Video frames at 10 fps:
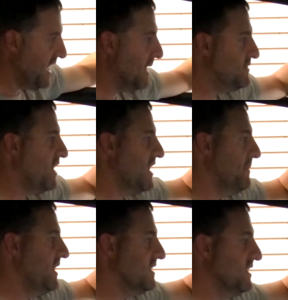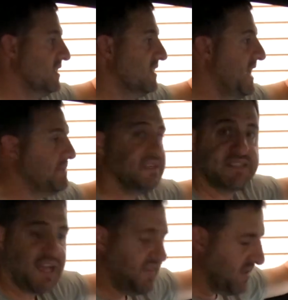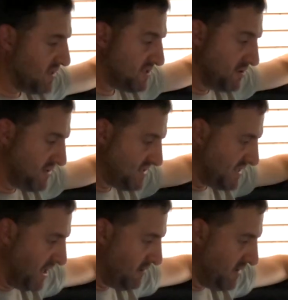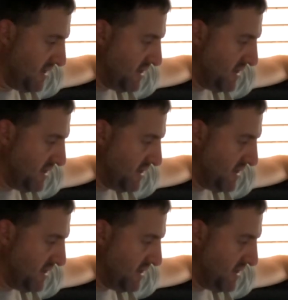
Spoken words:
And I'm talking about like the little lamps inside the cluster itself.